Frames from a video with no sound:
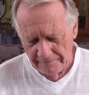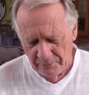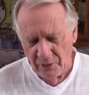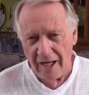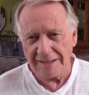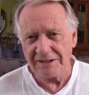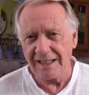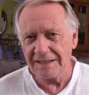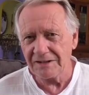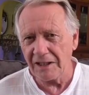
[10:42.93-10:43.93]

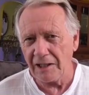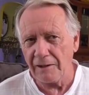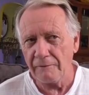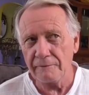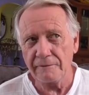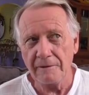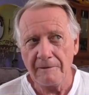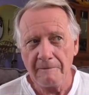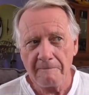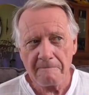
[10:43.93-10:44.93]
process of
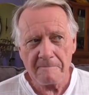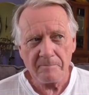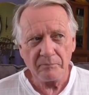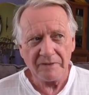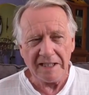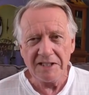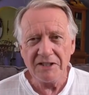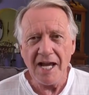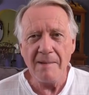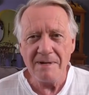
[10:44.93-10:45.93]

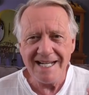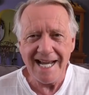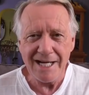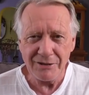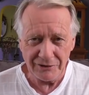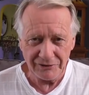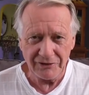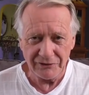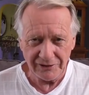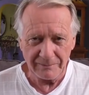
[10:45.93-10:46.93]
intimidation
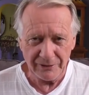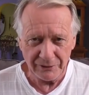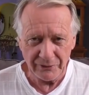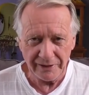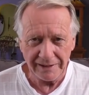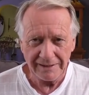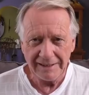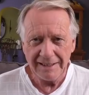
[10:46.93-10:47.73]
to some degree.